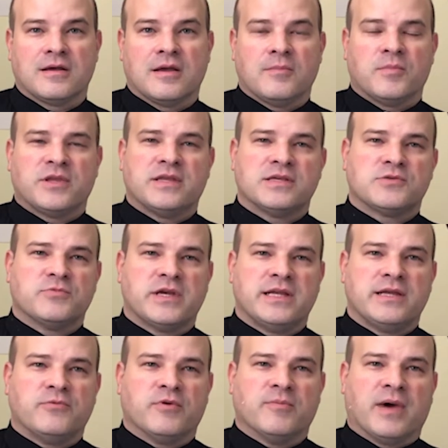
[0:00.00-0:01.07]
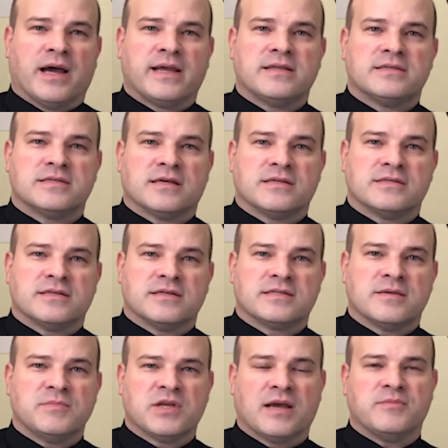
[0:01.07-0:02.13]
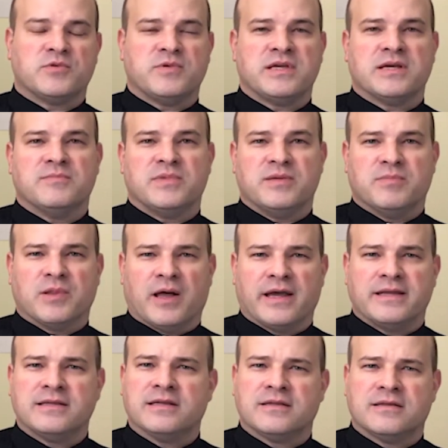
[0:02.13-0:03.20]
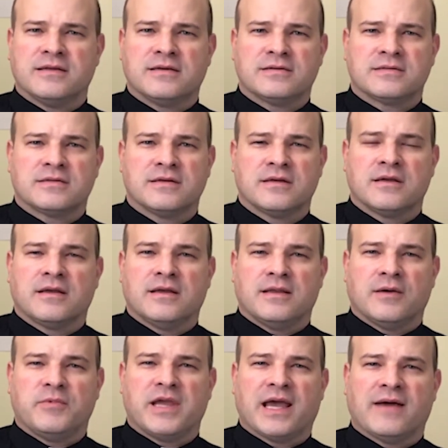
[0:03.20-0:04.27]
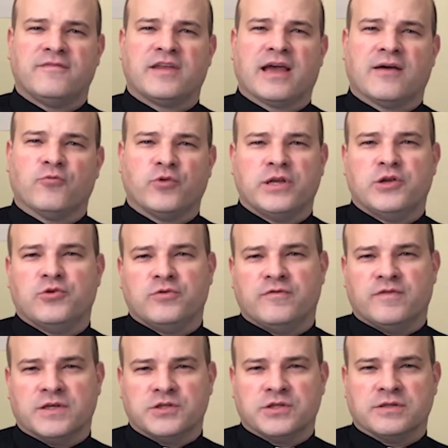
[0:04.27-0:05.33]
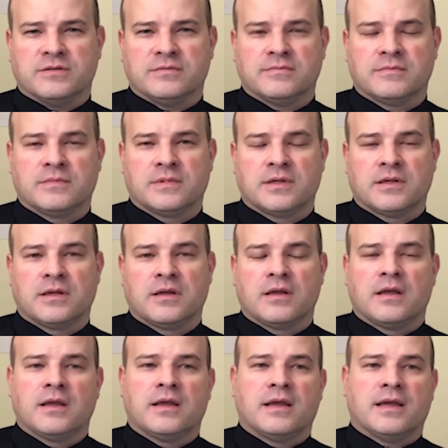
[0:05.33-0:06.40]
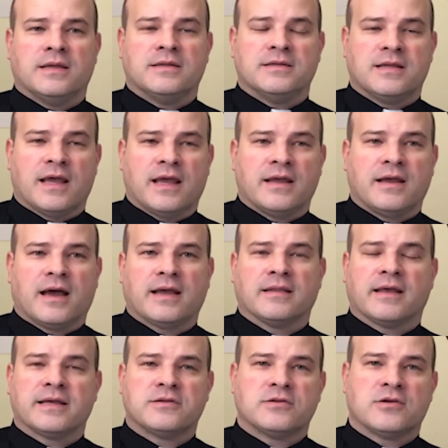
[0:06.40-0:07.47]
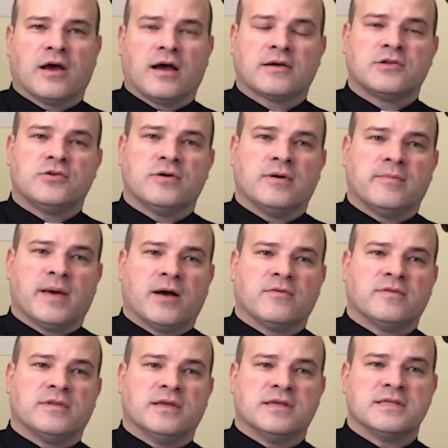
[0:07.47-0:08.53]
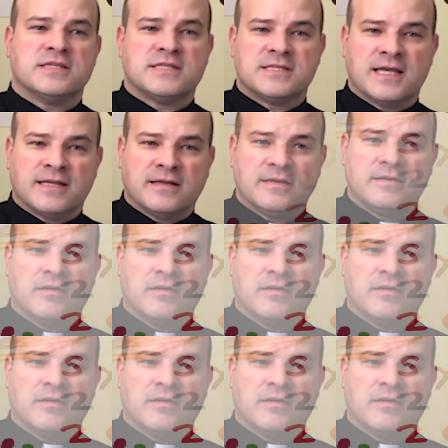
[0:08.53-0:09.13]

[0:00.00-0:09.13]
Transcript: But this reading reminds us that sometimes we can be blind to things and that we have to have renewed vision. And today, I'd like to talk to you about the Synod